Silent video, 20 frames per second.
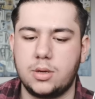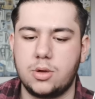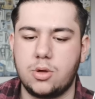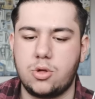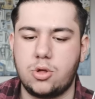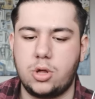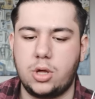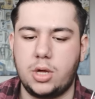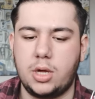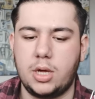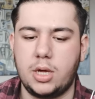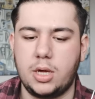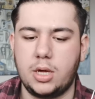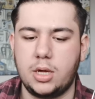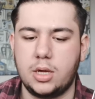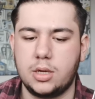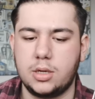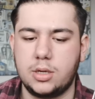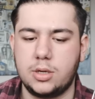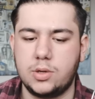
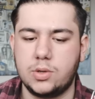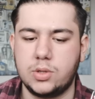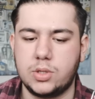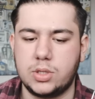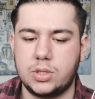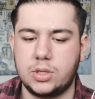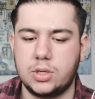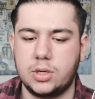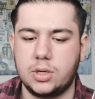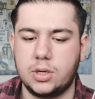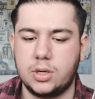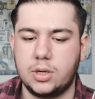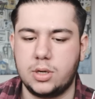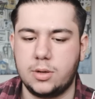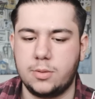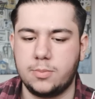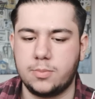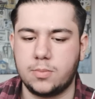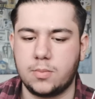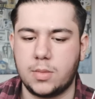she used
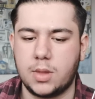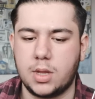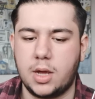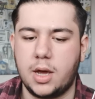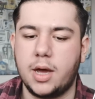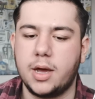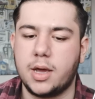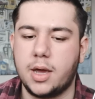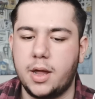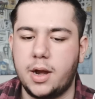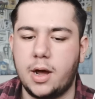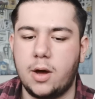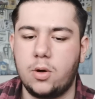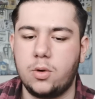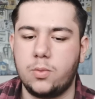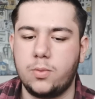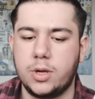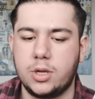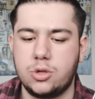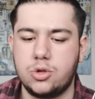to hang
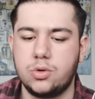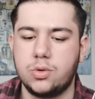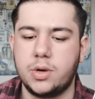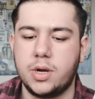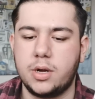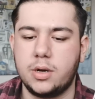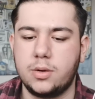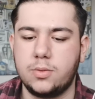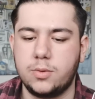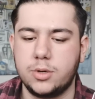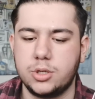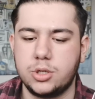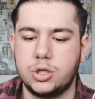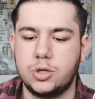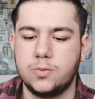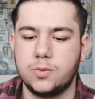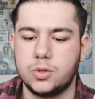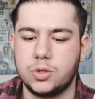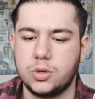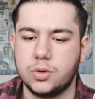around with Juran when
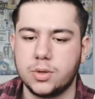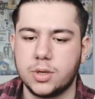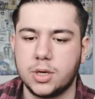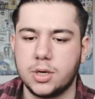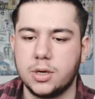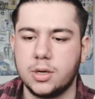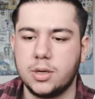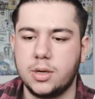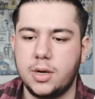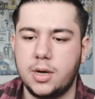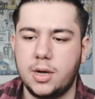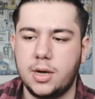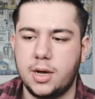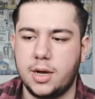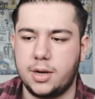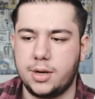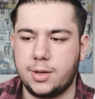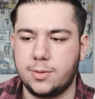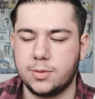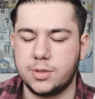she was younger,
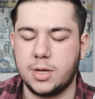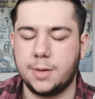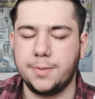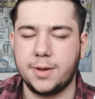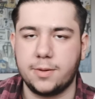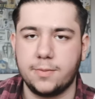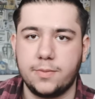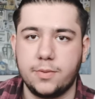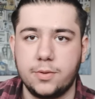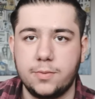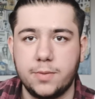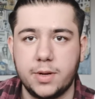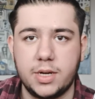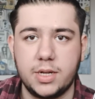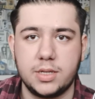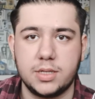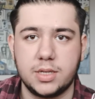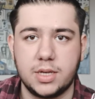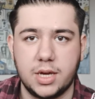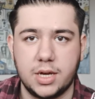and he was having fun with
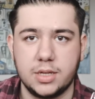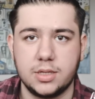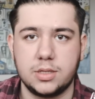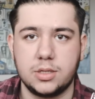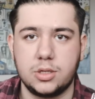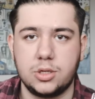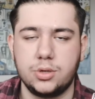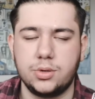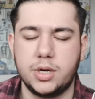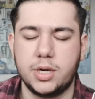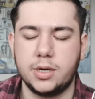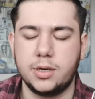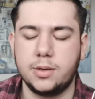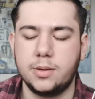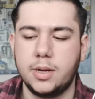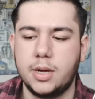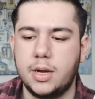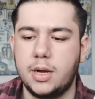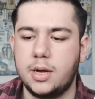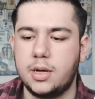these kids, Juran.
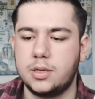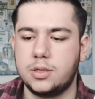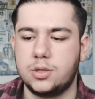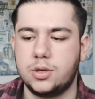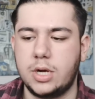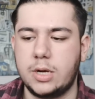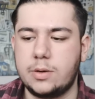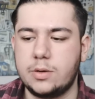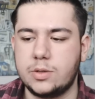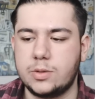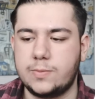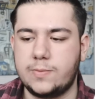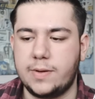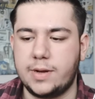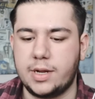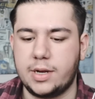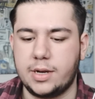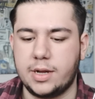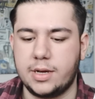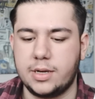So that was
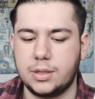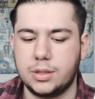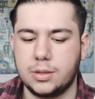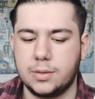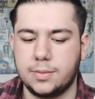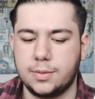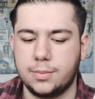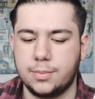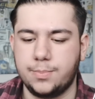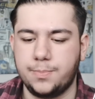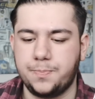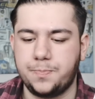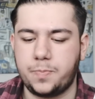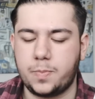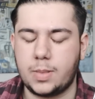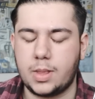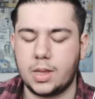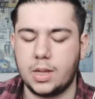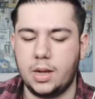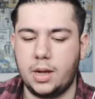very nice of him.
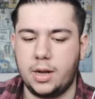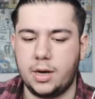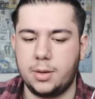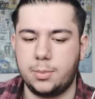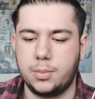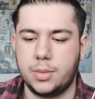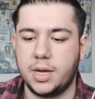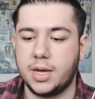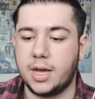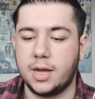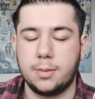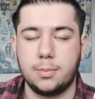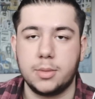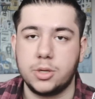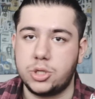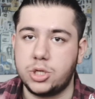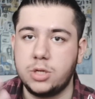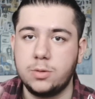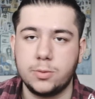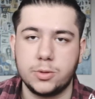And then again,
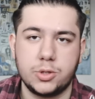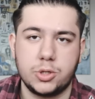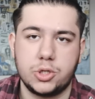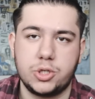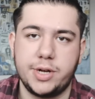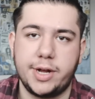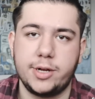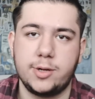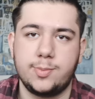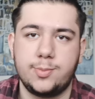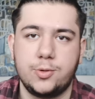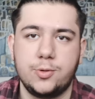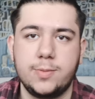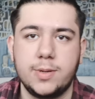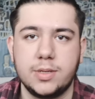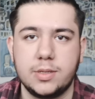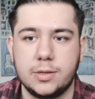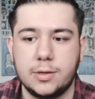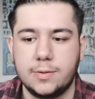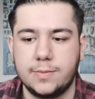Majin was just trying to prove
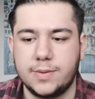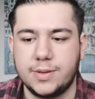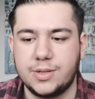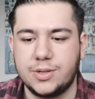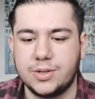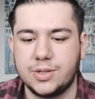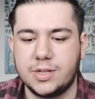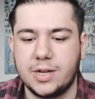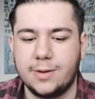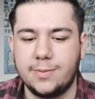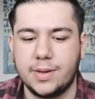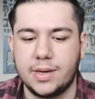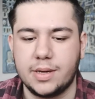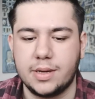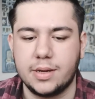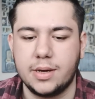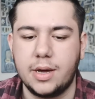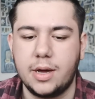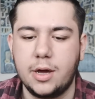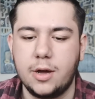herself and just
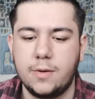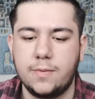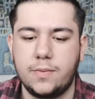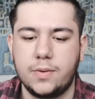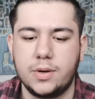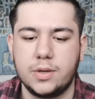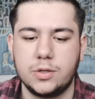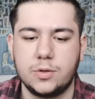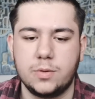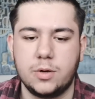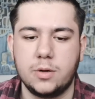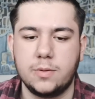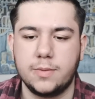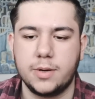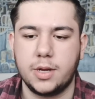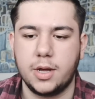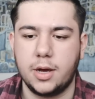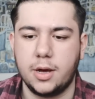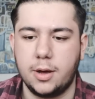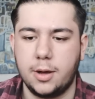having fun as well
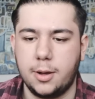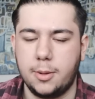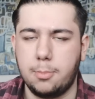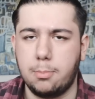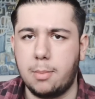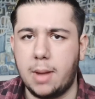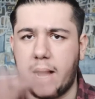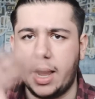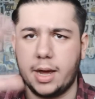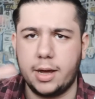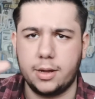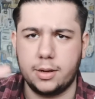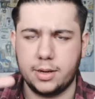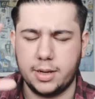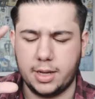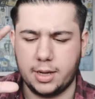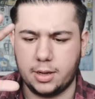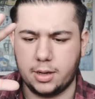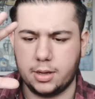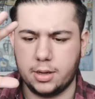with her
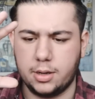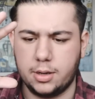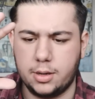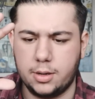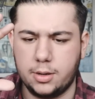like